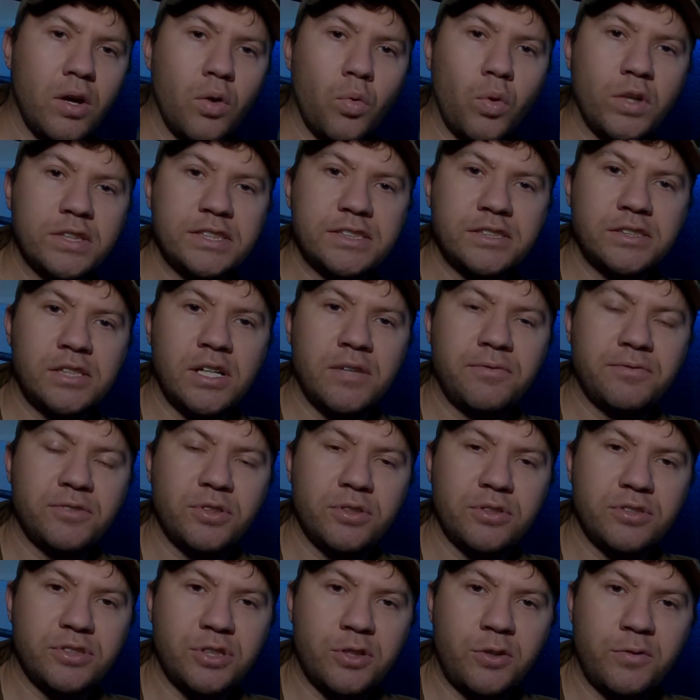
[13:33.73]
was enough
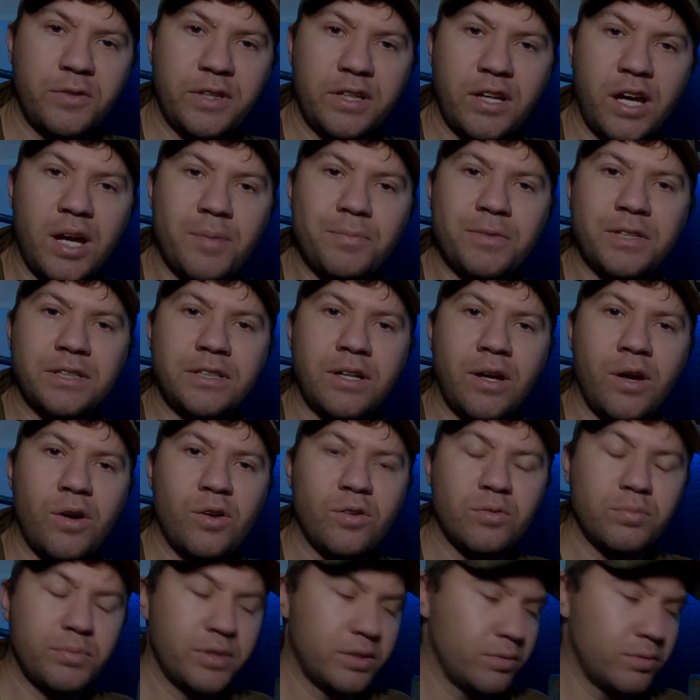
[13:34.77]
to turn the Optic on.